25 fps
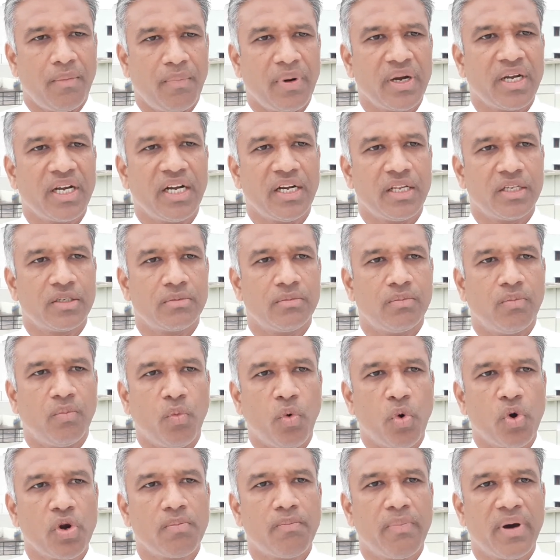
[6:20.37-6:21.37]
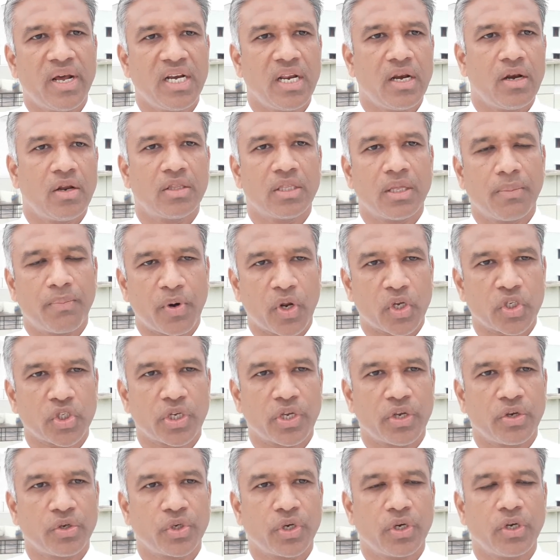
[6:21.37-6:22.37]
But it is more burden on the
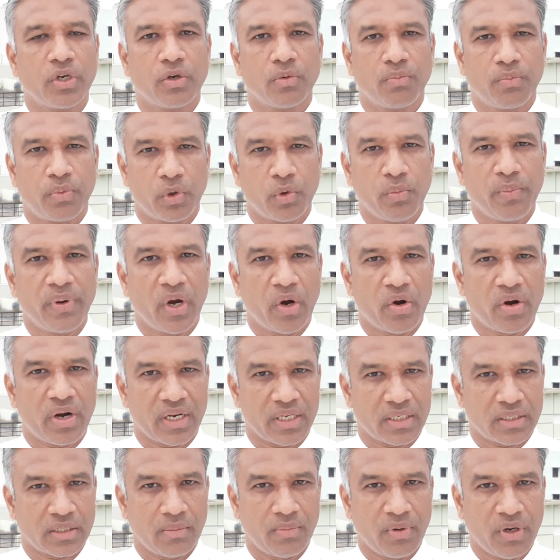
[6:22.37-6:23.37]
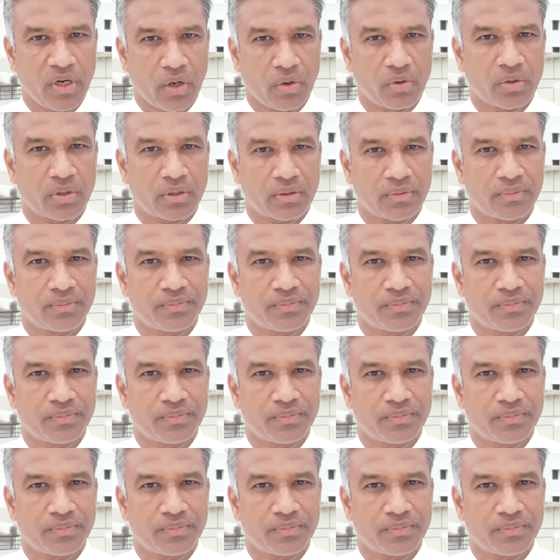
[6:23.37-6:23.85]
prosecution to prove beyond reasonable doubt.